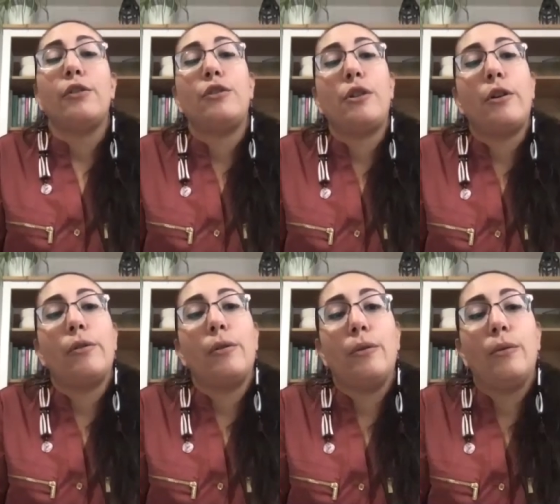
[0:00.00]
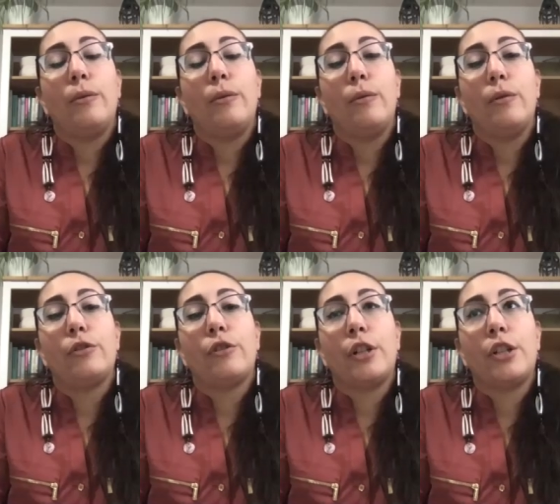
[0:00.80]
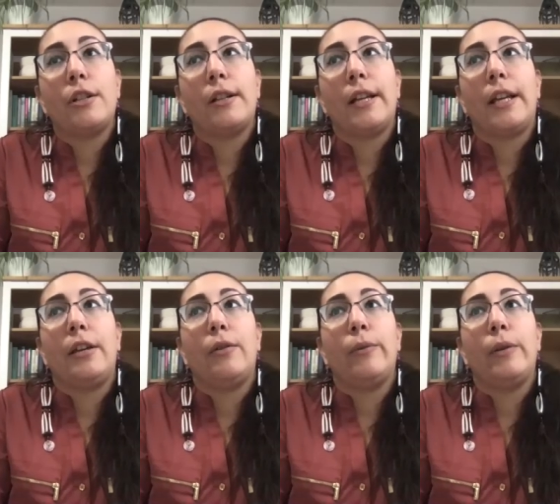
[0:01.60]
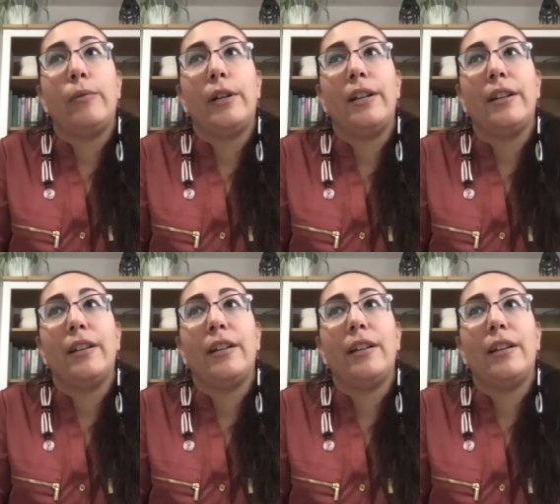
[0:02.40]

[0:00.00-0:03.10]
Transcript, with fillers: So traditionally we would